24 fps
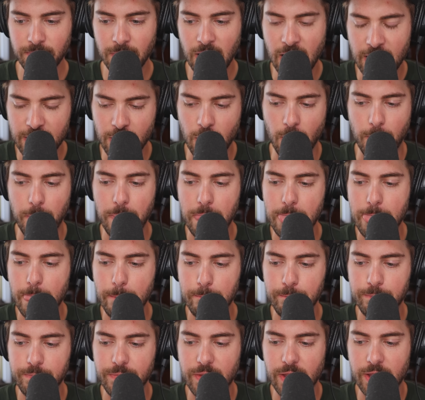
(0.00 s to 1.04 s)
don't know,
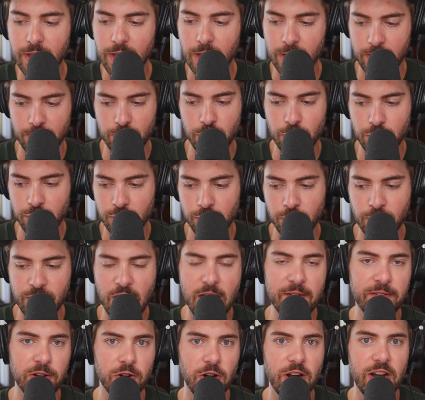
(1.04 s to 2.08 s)
you
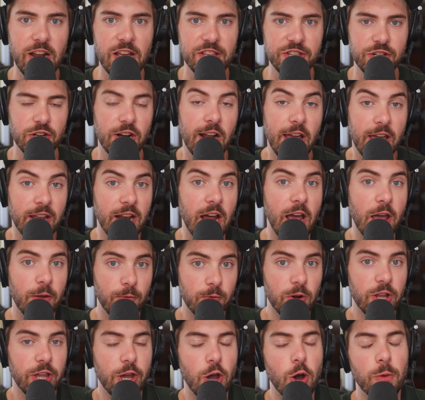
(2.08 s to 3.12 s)
gave a great answer. And I
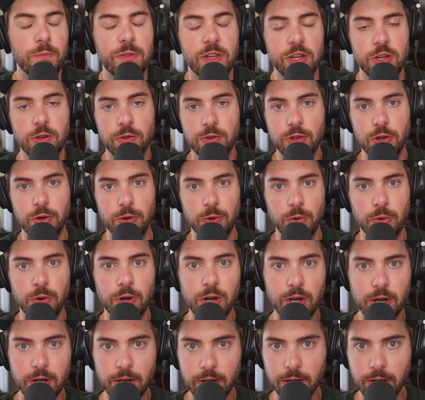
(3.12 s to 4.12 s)
really hope that you do